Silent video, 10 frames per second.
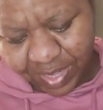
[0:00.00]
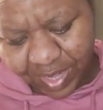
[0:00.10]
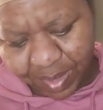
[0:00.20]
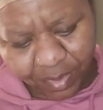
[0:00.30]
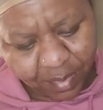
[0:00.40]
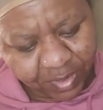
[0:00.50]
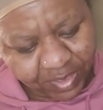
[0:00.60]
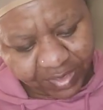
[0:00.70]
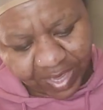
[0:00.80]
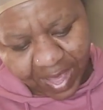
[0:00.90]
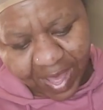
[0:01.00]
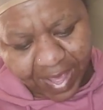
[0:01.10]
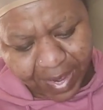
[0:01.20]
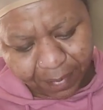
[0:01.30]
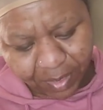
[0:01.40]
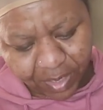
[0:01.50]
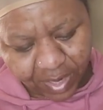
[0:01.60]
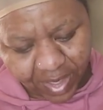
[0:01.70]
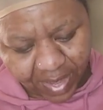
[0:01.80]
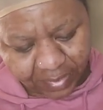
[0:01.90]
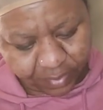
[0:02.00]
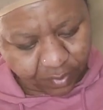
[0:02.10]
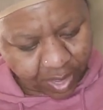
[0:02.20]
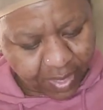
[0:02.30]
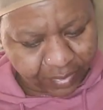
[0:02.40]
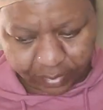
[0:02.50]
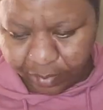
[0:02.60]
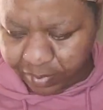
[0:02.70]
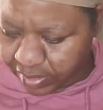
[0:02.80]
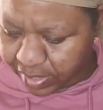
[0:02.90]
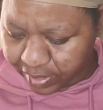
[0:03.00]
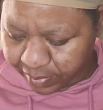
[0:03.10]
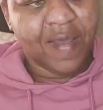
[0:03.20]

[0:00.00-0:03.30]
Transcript: And I'm gonna ask you guys something.